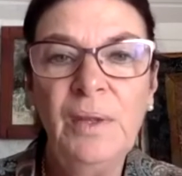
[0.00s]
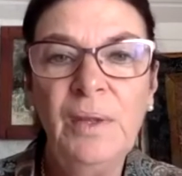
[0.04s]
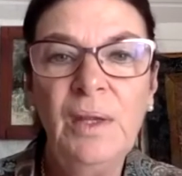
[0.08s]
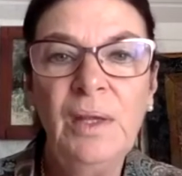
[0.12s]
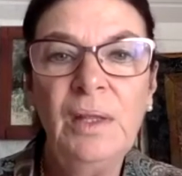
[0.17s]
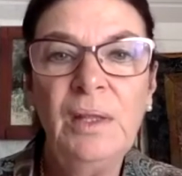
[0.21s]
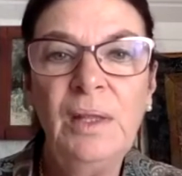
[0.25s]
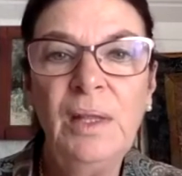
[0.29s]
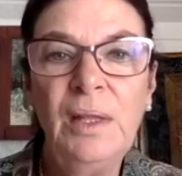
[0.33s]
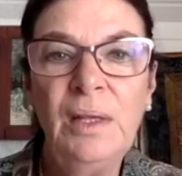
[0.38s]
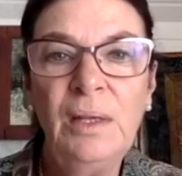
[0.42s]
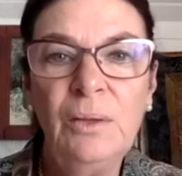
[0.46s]

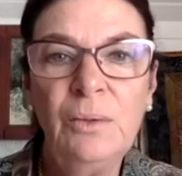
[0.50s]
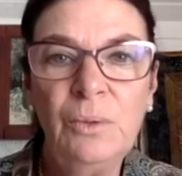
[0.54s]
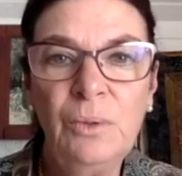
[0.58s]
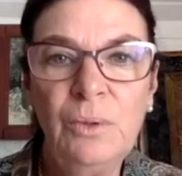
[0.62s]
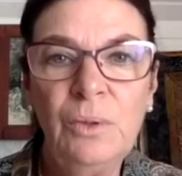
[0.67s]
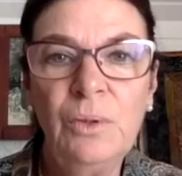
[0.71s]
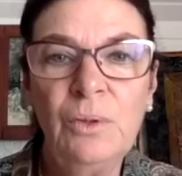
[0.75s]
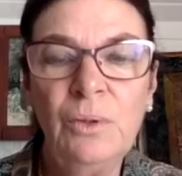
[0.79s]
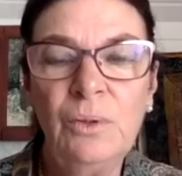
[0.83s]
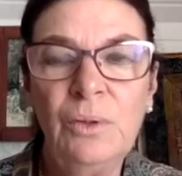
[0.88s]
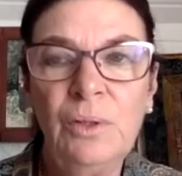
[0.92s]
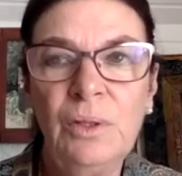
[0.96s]
they don't
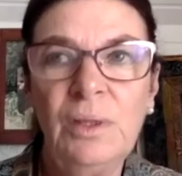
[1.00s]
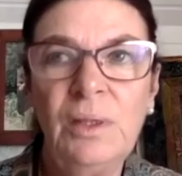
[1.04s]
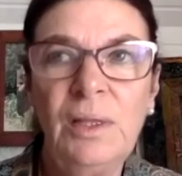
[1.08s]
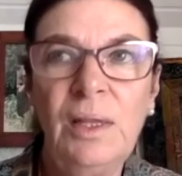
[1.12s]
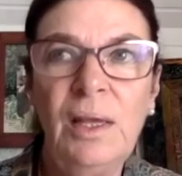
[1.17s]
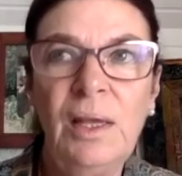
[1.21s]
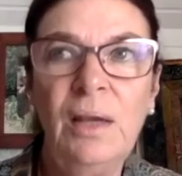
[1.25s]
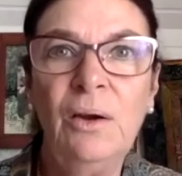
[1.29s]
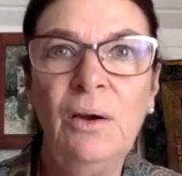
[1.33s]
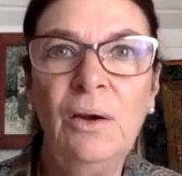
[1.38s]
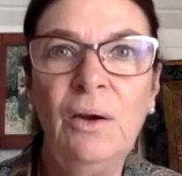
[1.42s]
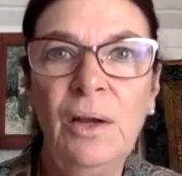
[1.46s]
know that
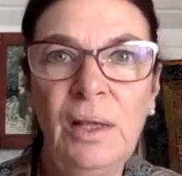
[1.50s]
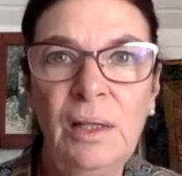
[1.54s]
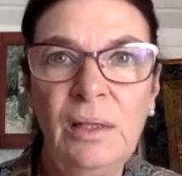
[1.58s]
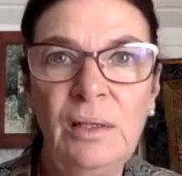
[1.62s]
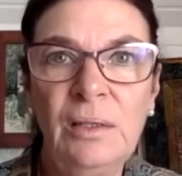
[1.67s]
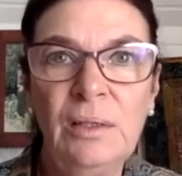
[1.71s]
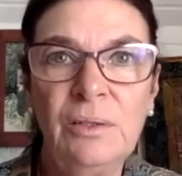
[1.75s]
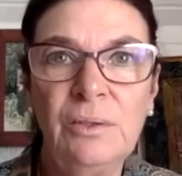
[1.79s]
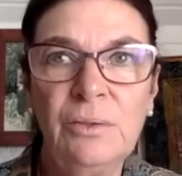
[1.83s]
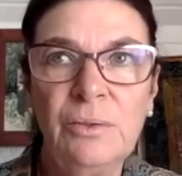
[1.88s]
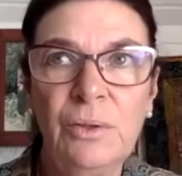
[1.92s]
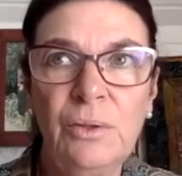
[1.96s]
they are in
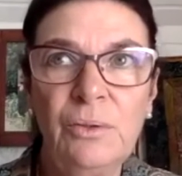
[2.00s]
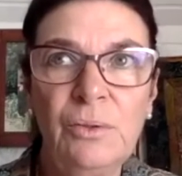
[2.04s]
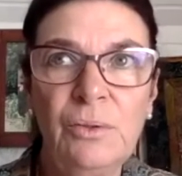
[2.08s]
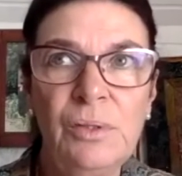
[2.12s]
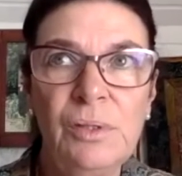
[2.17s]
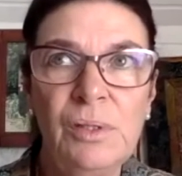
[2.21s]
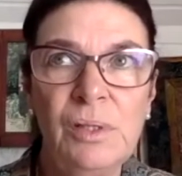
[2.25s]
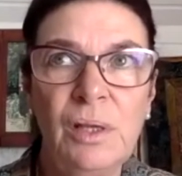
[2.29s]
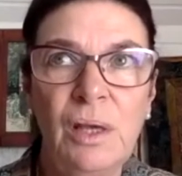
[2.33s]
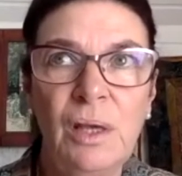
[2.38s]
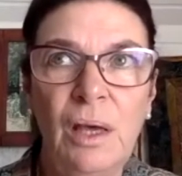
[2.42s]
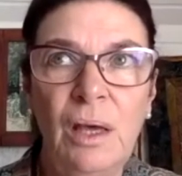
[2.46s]
the
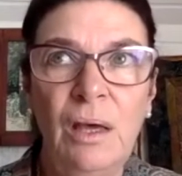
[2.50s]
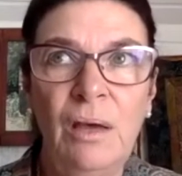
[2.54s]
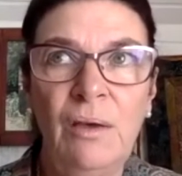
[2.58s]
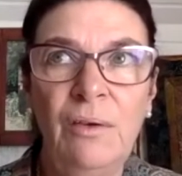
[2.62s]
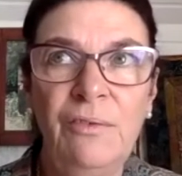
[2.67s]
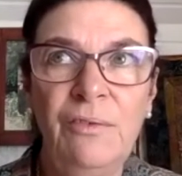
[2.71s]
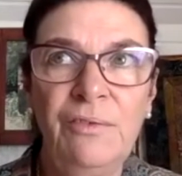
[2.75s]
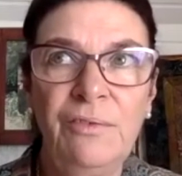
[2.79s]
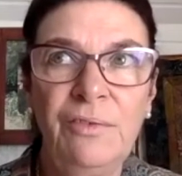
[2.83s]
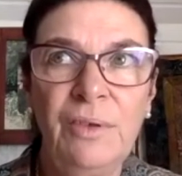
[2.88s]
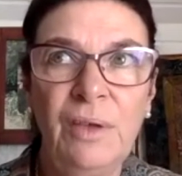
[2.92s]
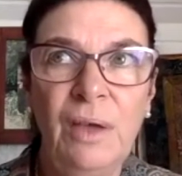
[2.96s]
throes
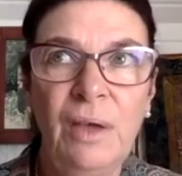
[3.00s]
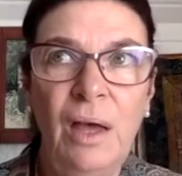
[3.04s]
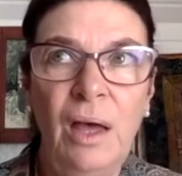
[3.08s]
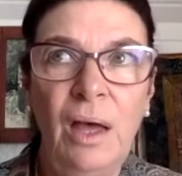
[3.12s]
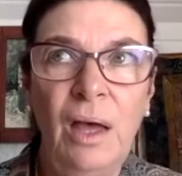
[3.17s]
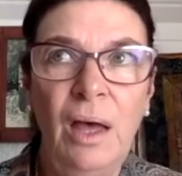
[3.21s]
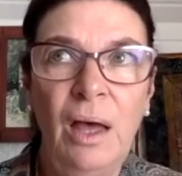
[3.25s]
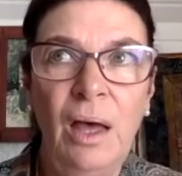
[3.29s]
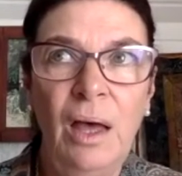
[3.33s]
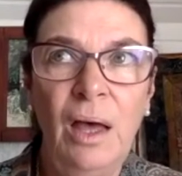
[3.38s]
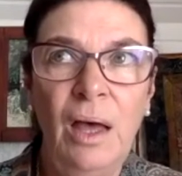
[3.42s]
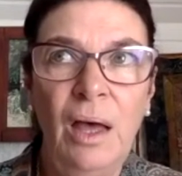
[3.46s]
of
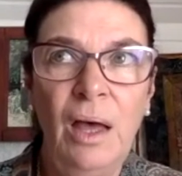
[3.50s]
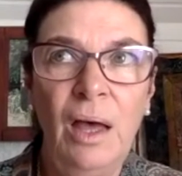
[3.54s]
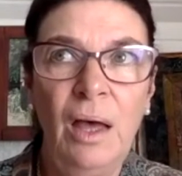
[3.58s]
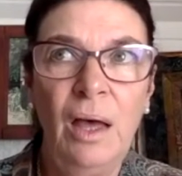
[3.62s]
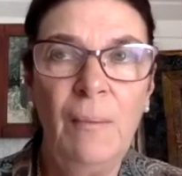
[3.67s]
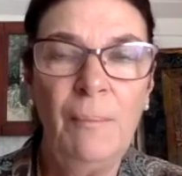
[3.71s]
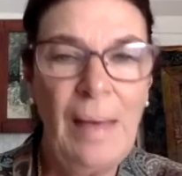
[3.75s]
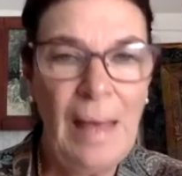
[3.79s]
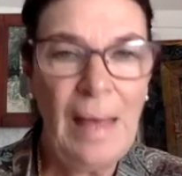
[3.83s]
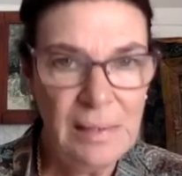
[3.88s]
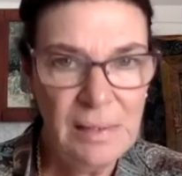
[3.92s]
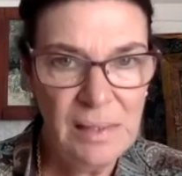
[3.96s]

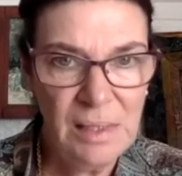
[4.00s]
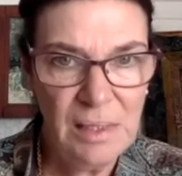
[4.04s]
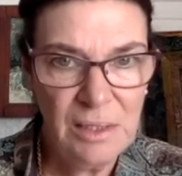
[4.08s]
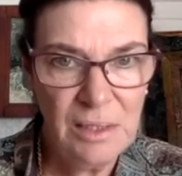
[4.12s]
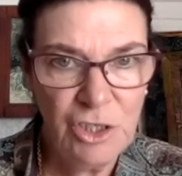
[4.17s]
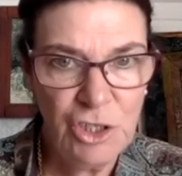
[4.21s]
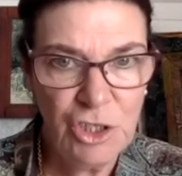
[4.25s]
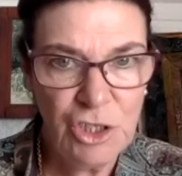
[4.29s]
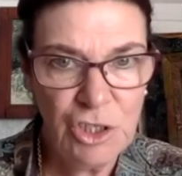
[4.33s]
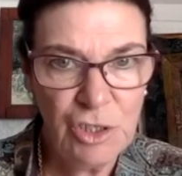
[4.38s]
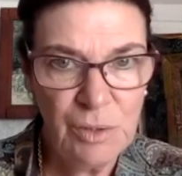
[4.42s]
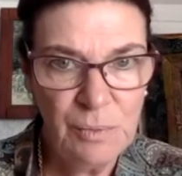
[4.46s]

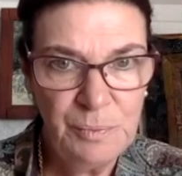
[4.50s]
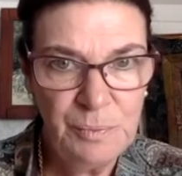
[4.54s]
passage,